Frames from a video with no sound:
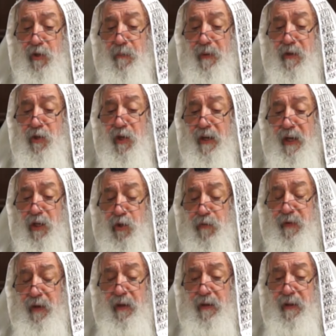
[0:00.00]
Bashana
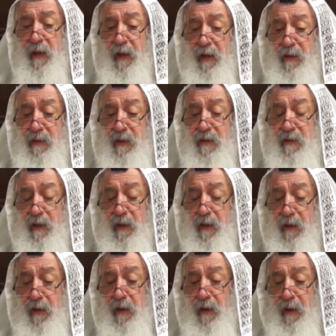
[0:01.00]
Shvi'it,
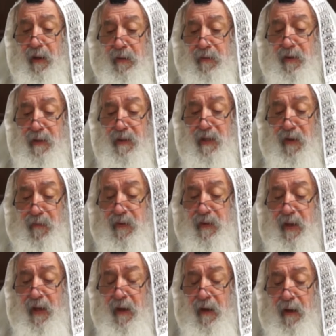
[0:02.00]
the 7th
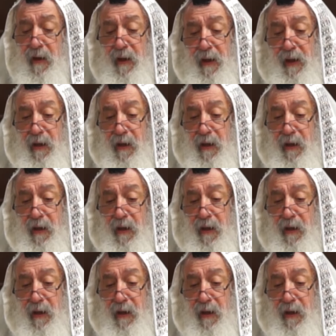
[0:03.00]
year,